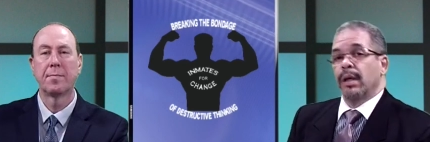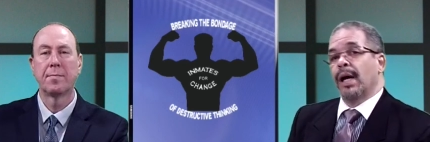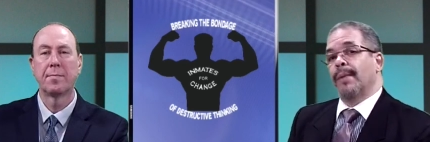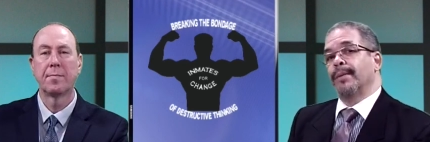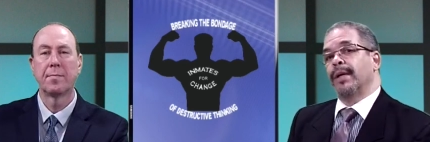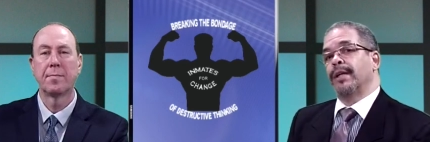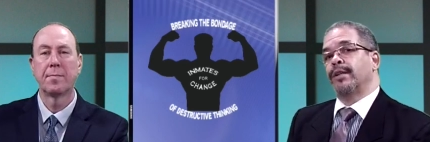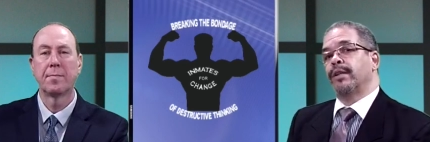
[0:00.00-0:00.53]

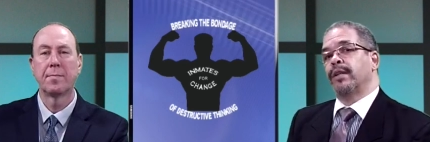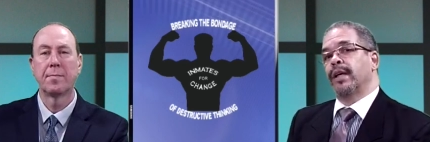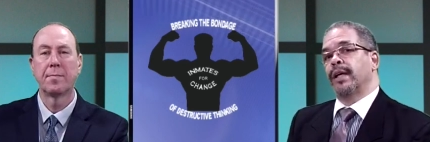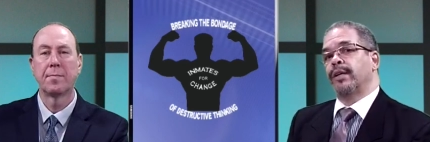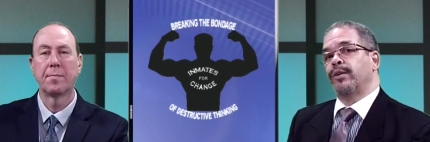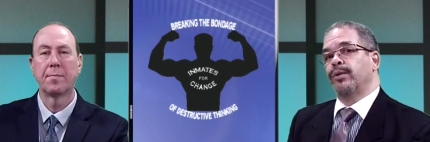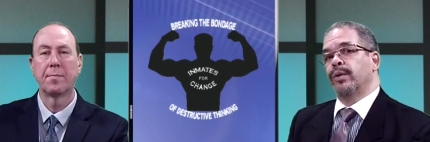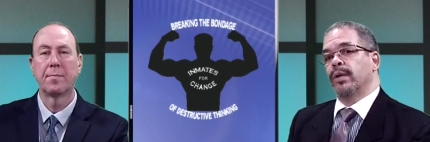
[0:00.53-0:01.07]
Speaker 1: I would like to
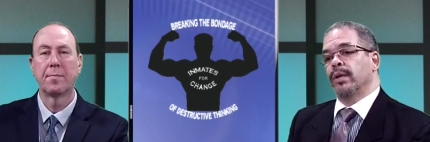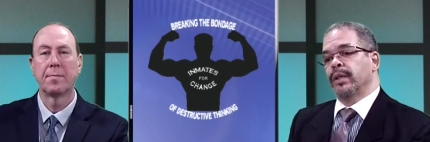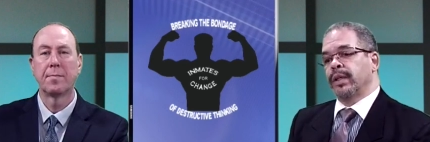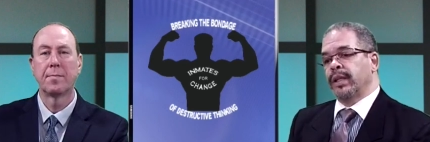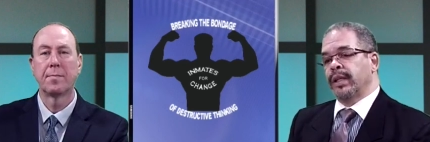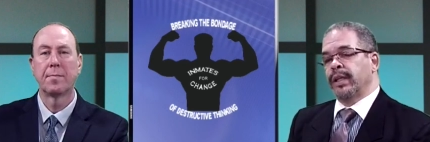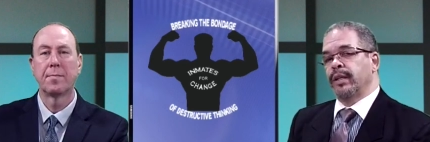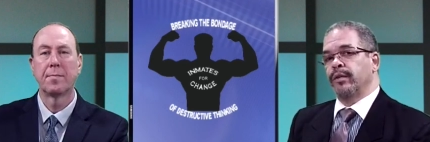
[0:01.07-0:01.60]
thank you all
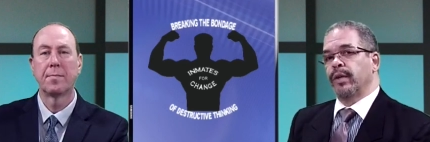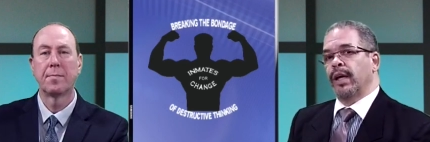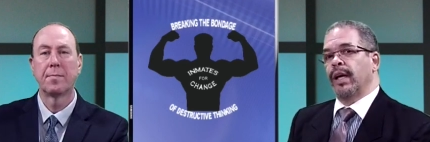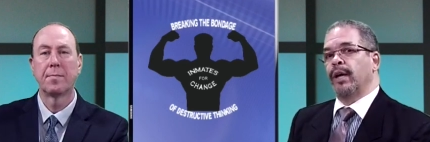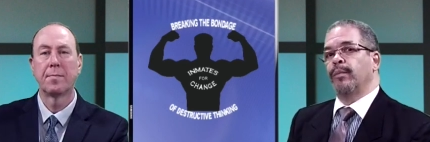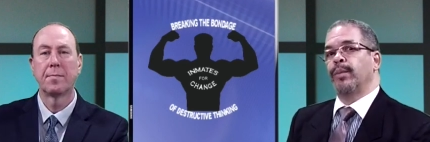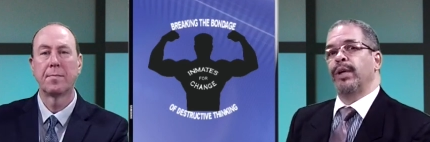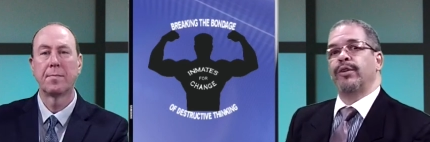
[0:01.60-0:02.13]
again
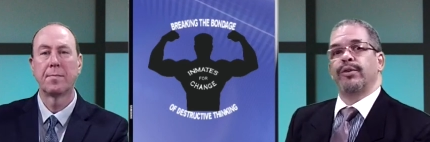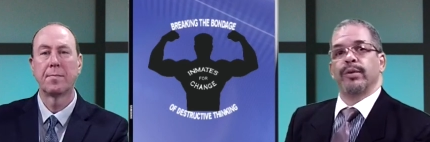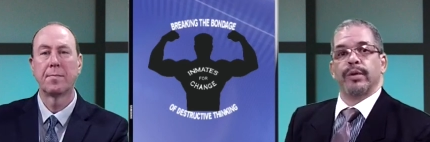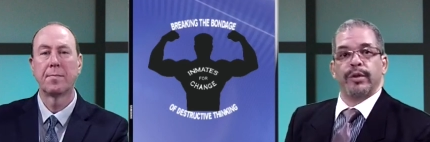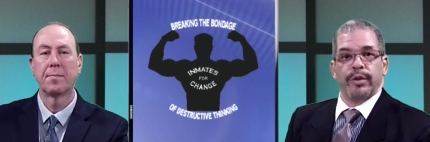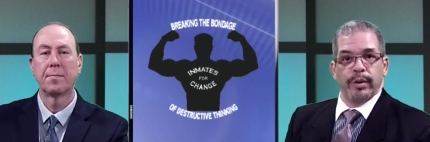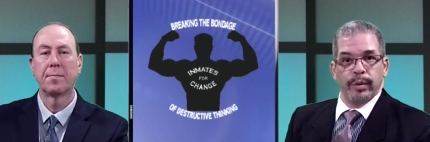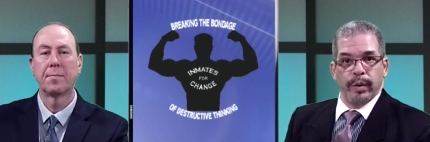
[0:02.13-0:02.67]
and be sure
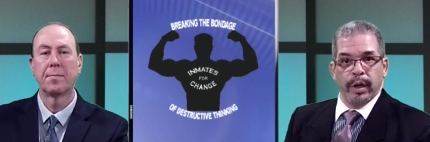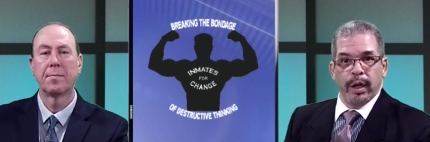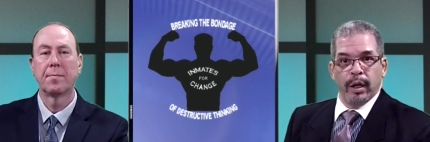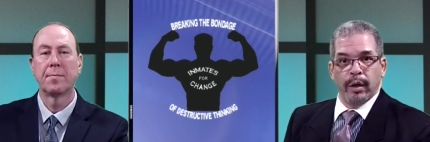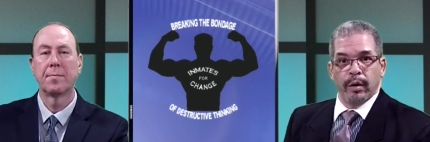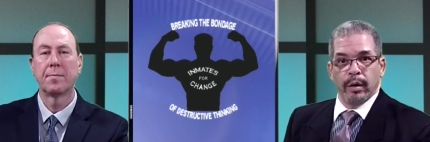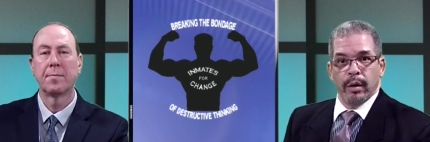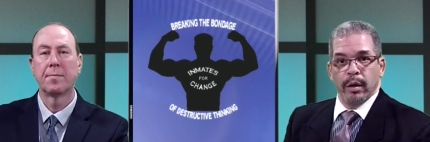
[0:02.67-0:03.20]
to tune
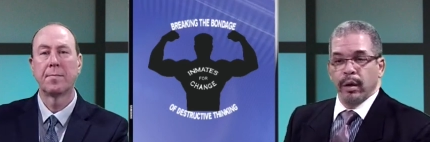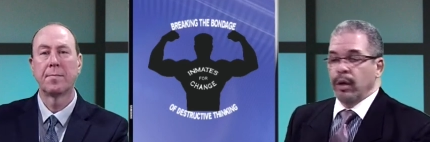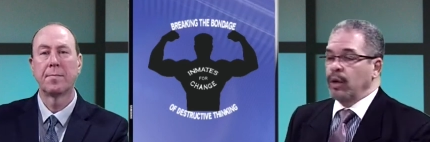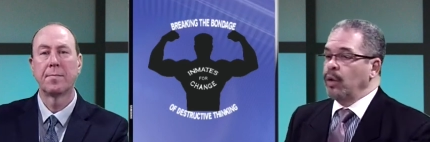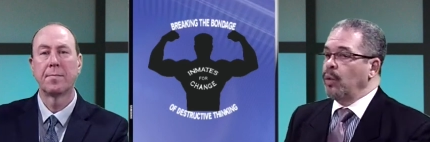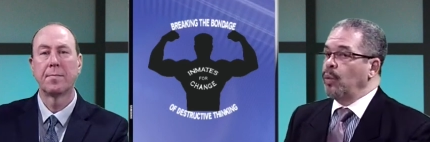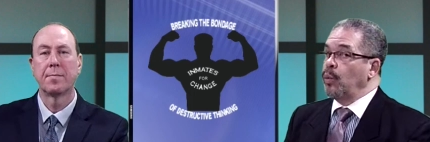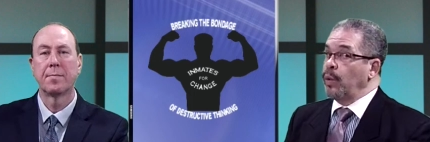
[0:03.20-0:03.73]
in
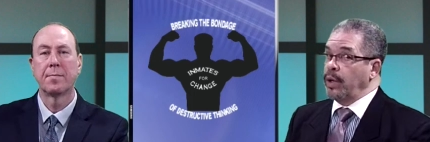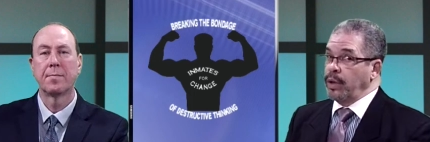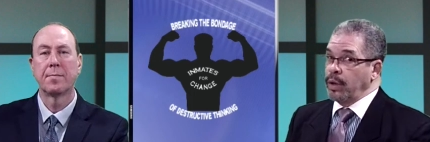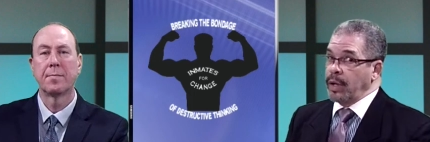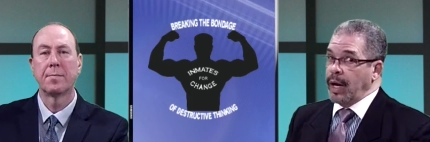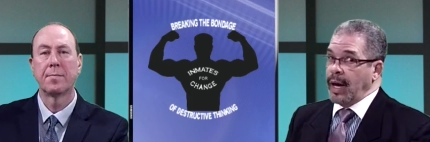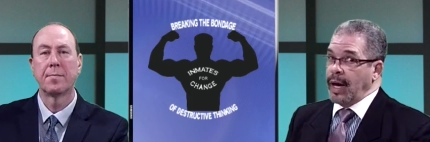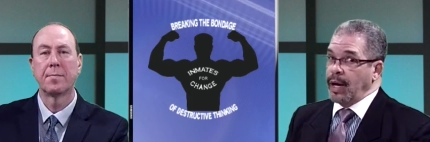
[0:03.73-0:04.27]
when you
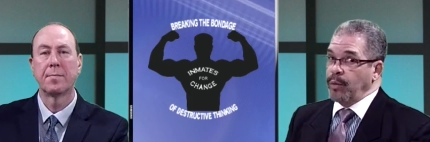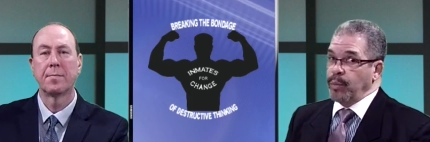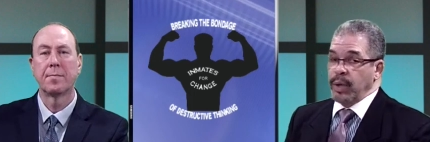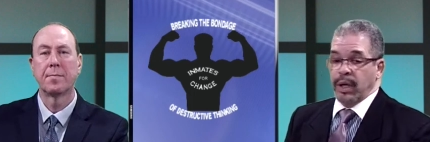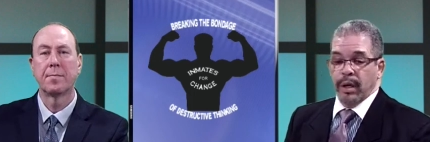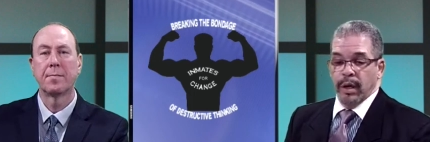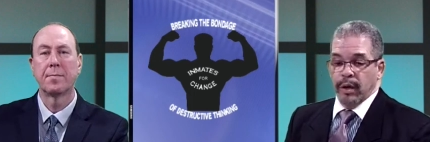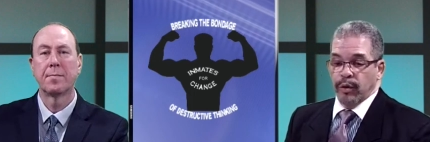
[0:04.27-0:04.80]
can
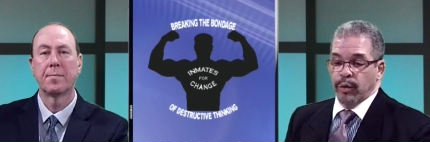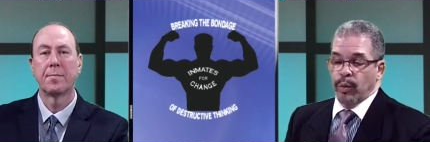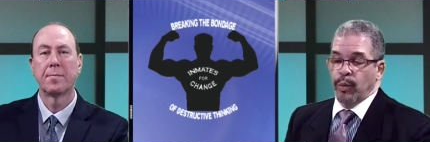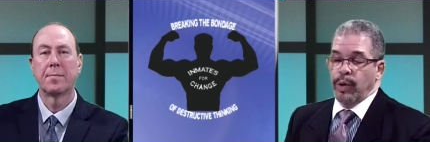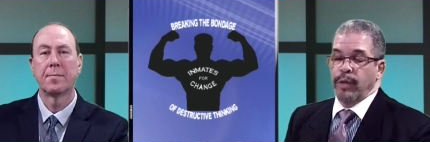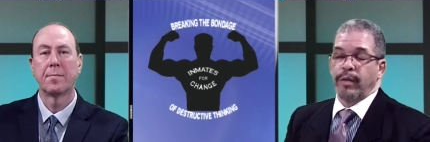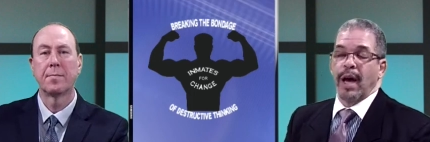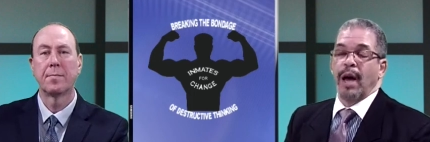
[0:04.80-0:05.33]
because
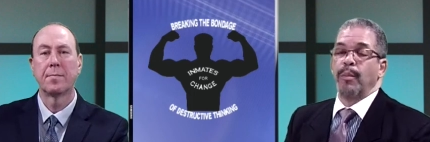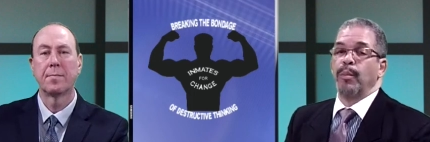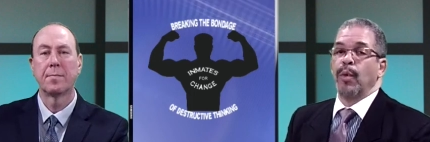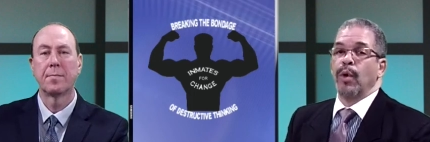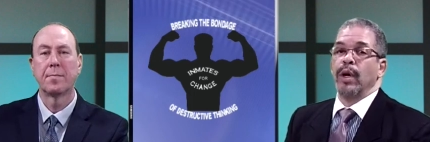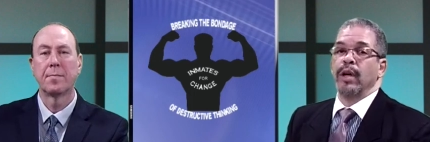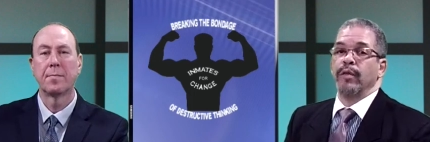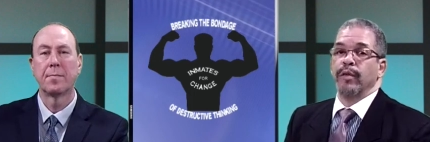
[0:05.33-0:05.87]
we've got
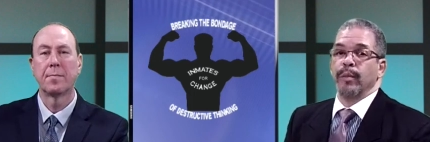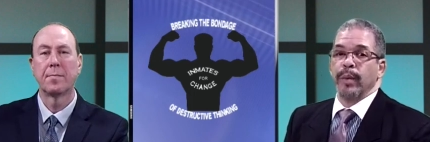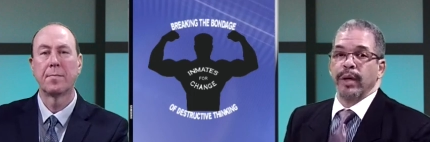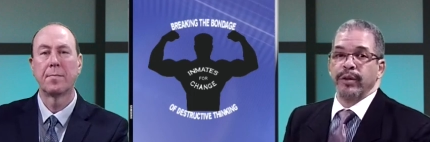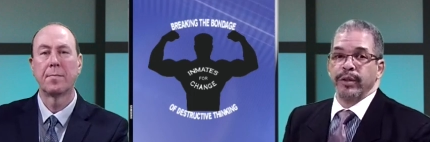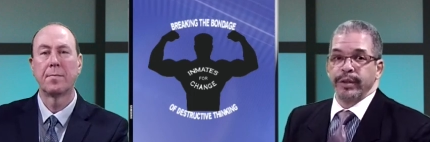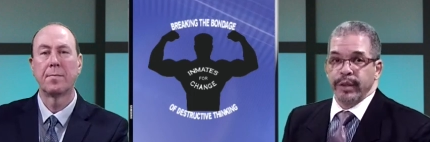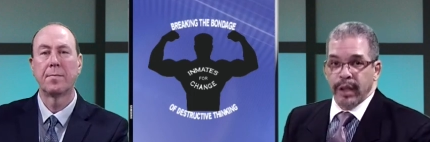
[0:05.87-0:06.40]
more
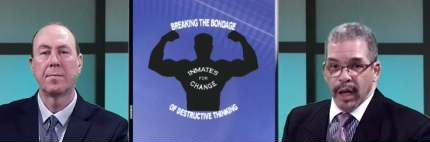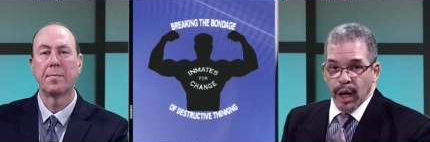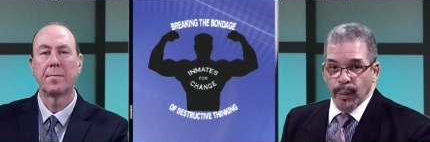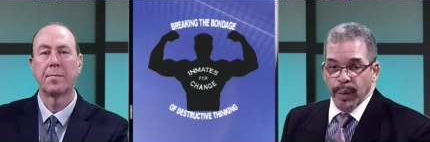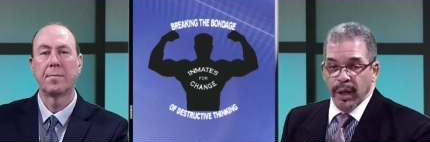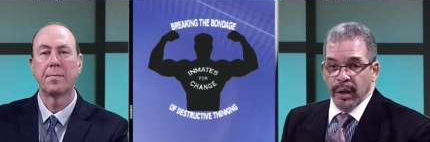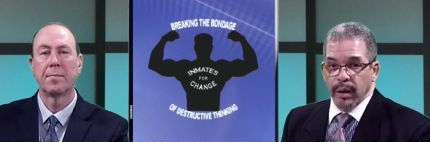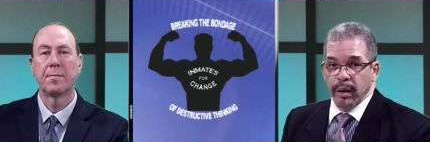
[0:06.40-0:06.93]
information
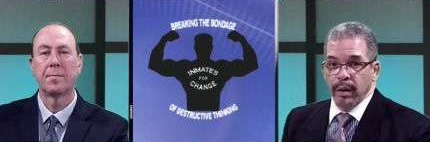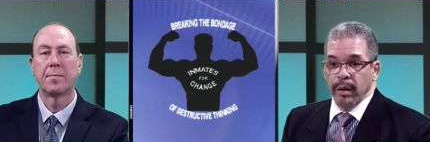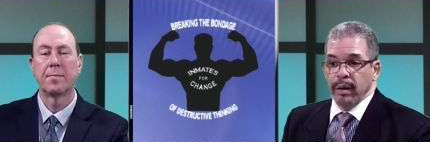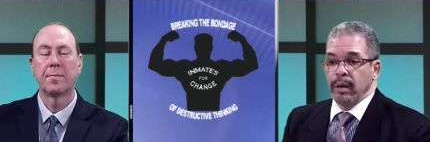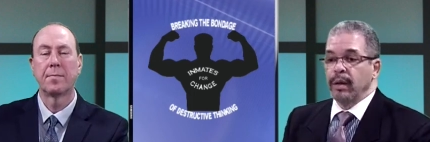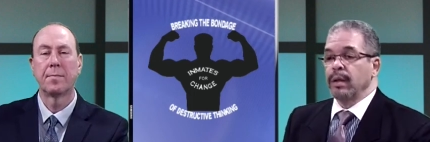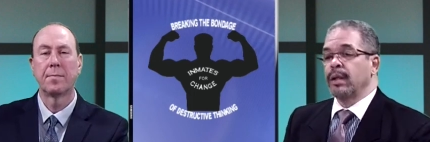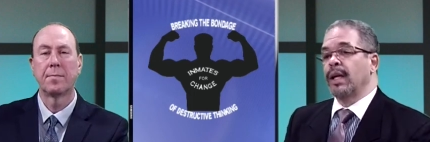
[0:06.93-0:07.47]
coming
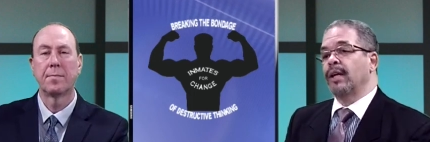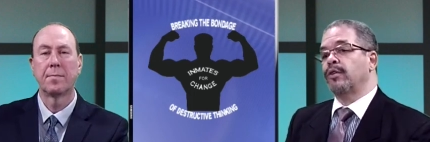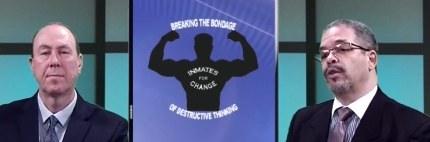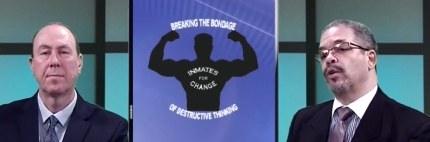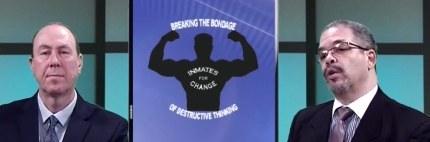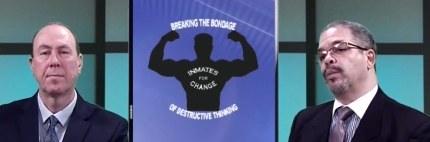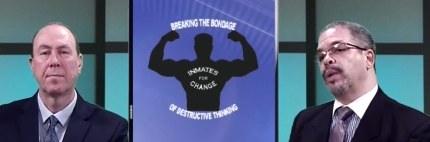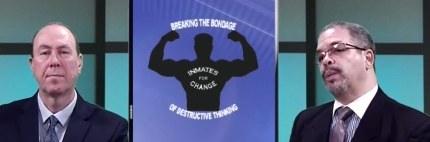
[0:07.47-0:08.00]
that's
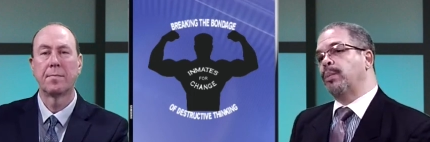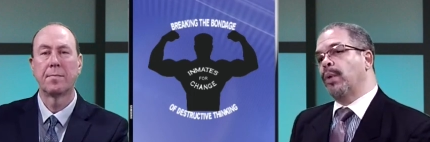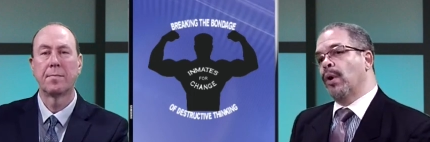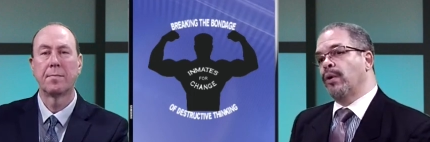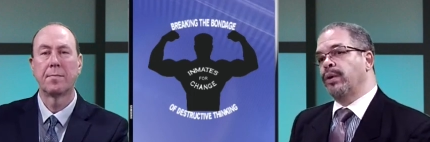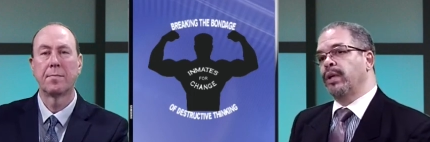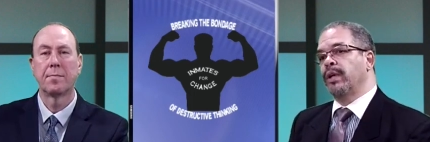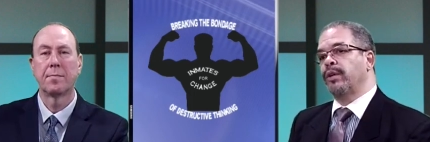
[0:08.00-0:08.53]
going to be
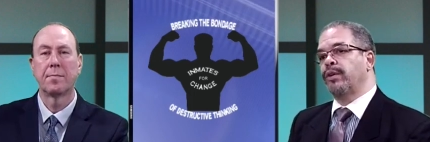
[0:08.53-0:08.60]
pertinent